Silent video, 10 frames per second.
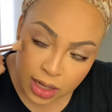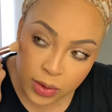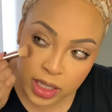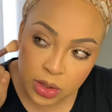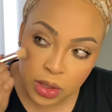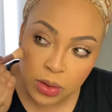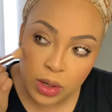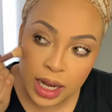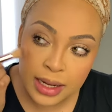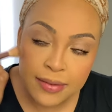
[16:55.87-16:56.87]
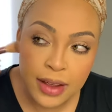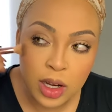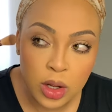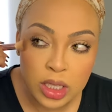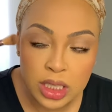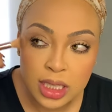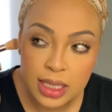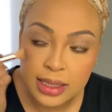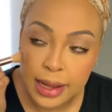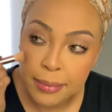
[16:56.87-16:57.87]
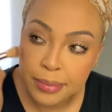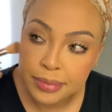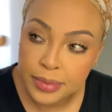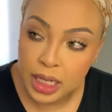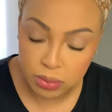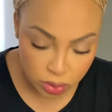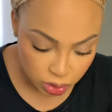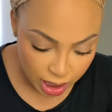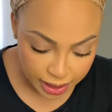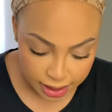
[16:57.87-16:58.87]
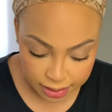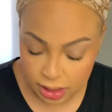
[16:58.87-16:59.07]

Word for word: going to an event called chill step at botswana